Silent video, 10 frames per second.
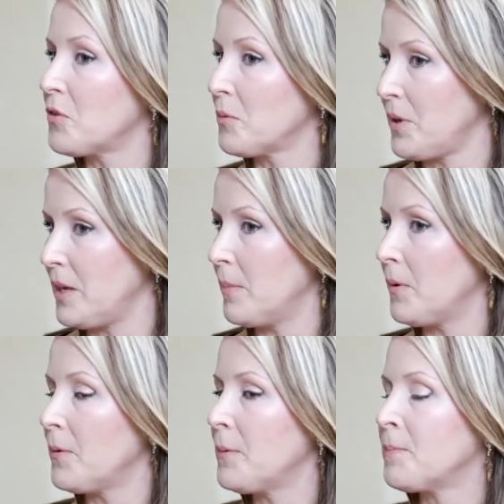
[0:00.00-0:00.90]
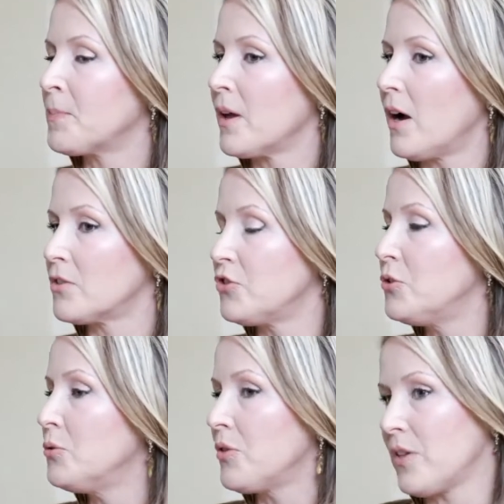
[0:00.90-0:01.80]
for people are
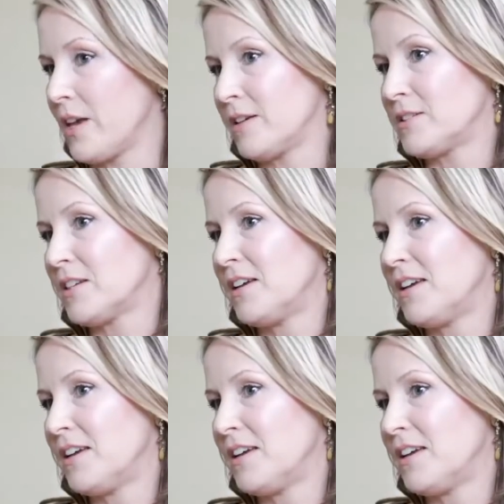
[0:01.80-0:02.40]
two things.